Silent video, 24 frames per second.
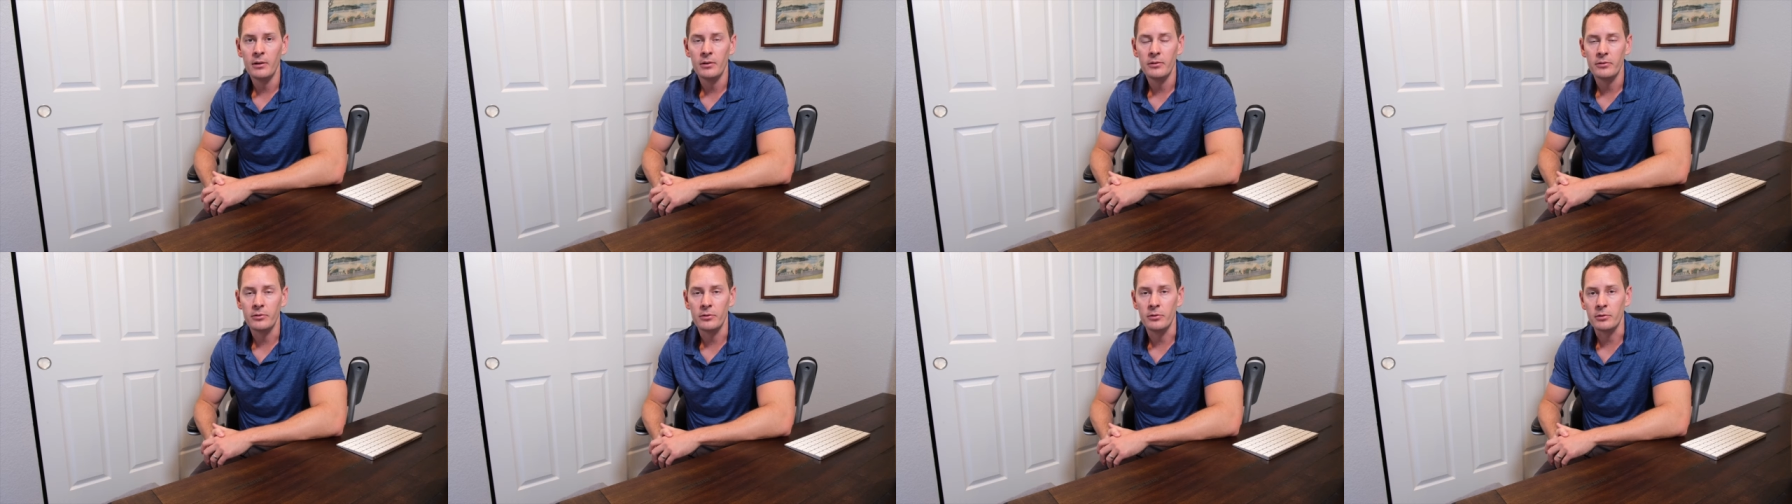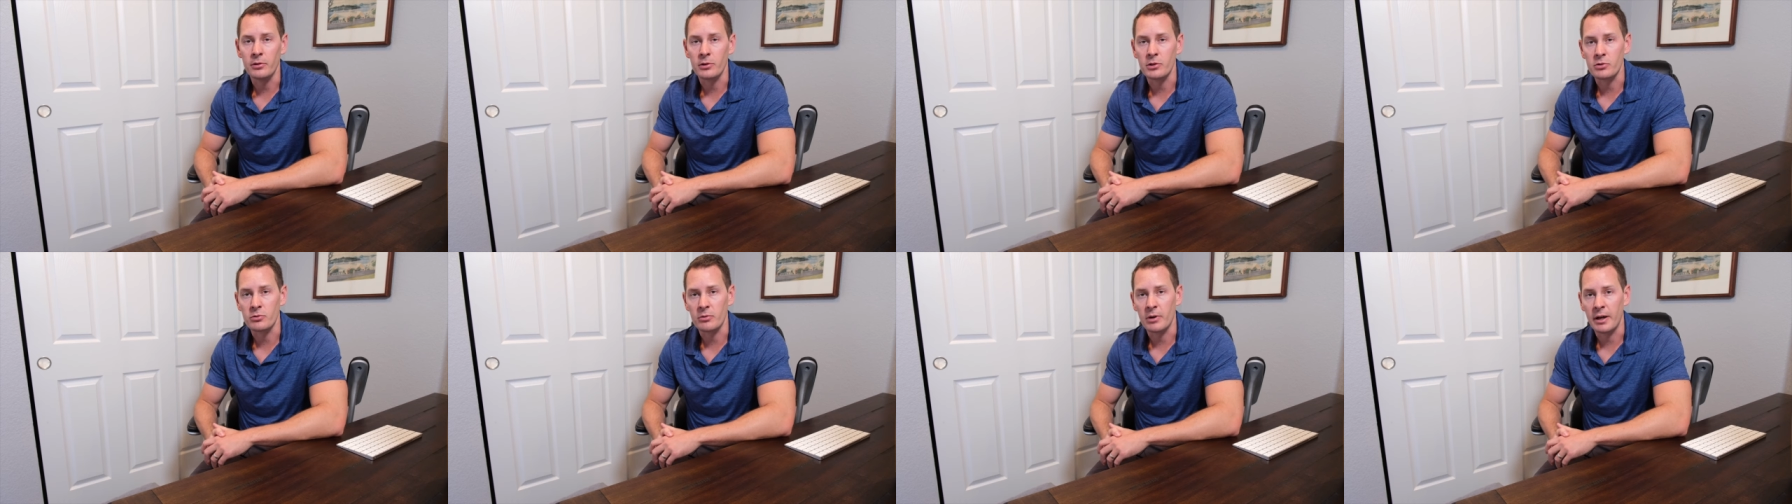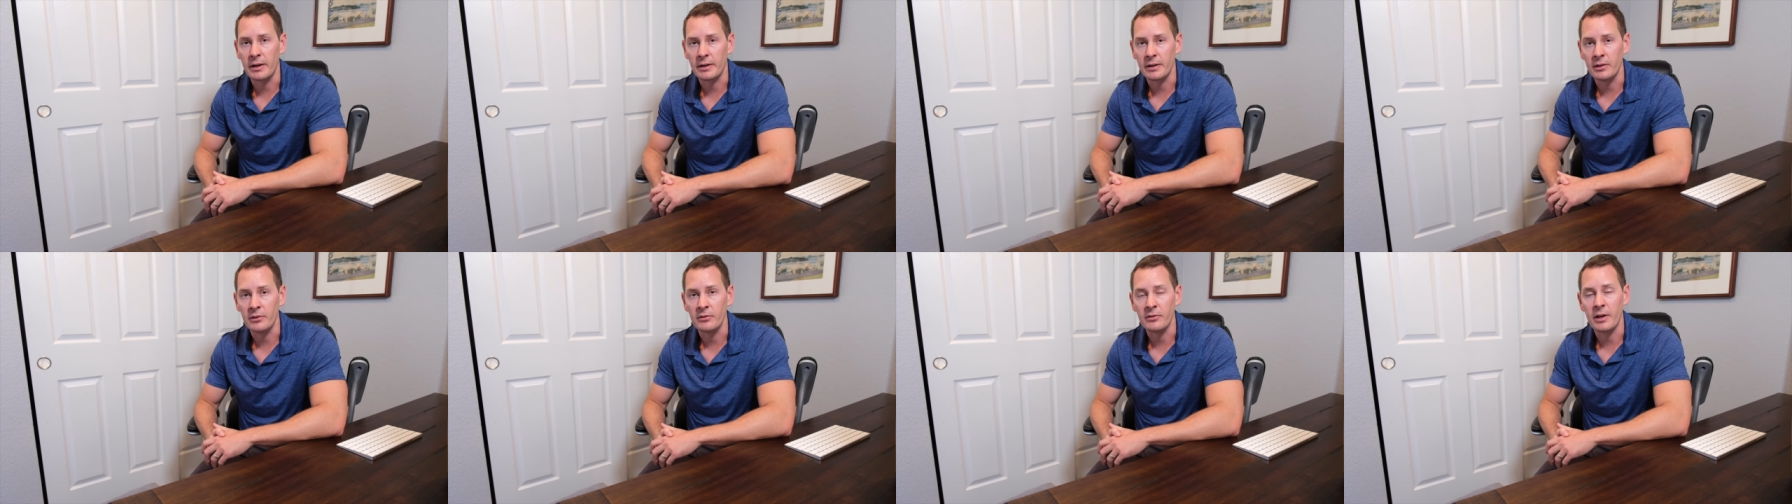so you can
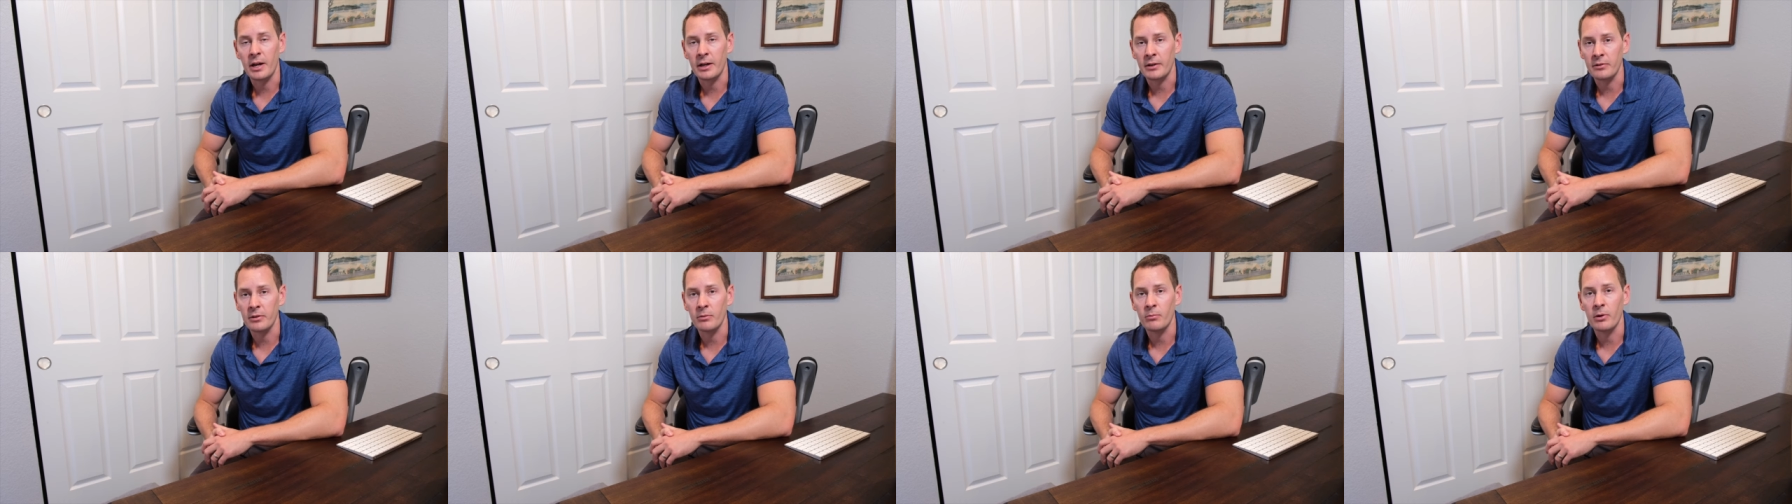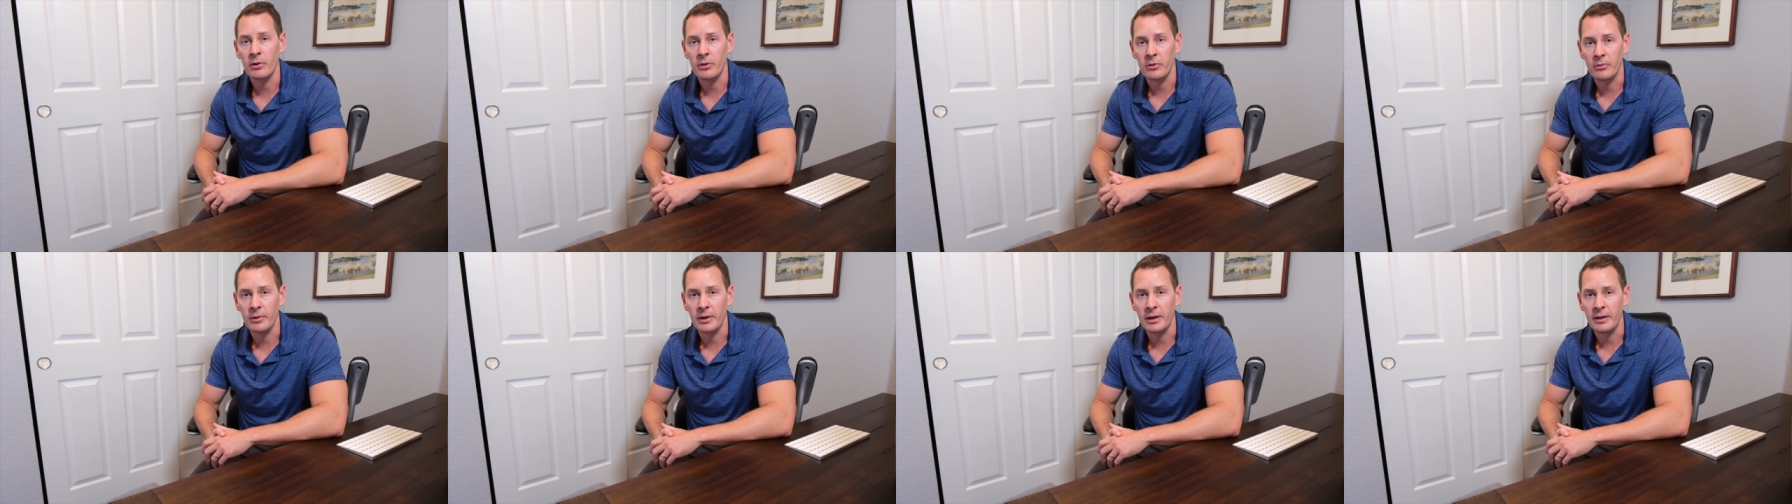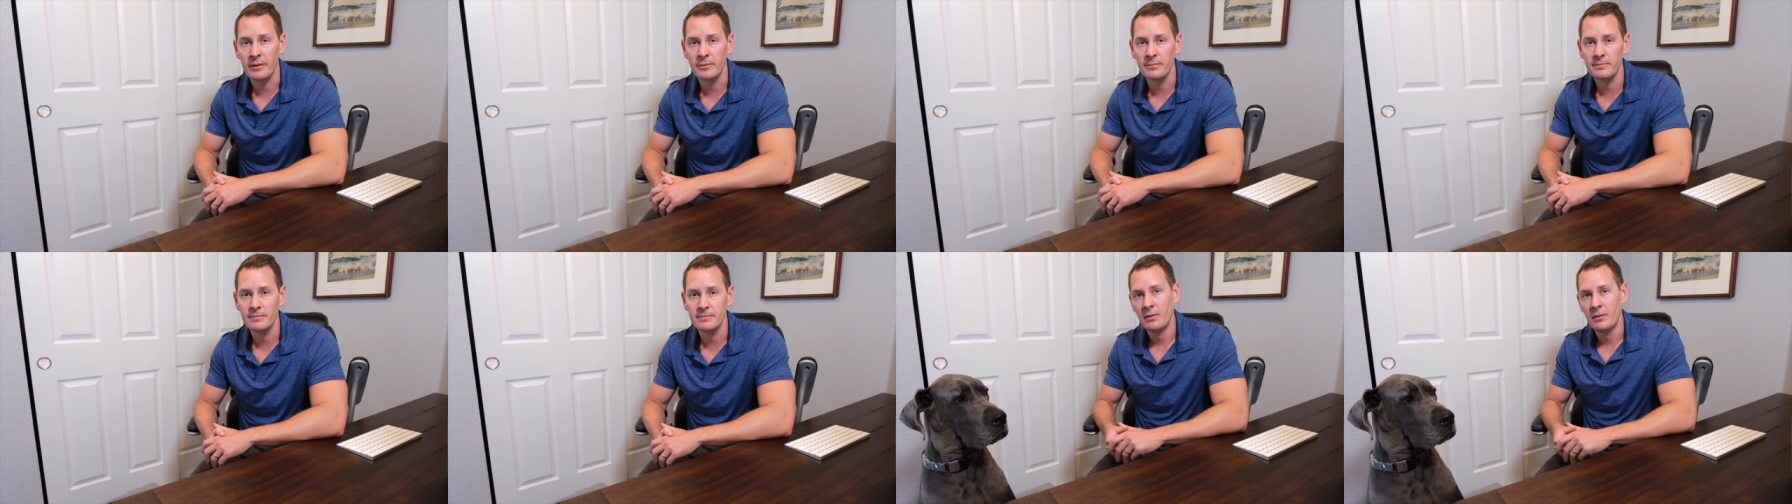track exactly where they're at.